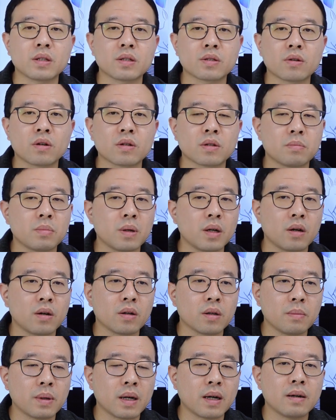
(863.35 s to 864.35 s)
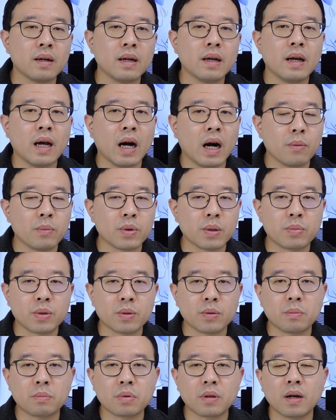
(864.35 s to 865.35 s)
It's all about how many
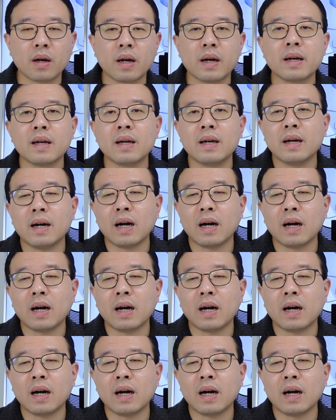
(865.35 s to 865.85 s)
people apply,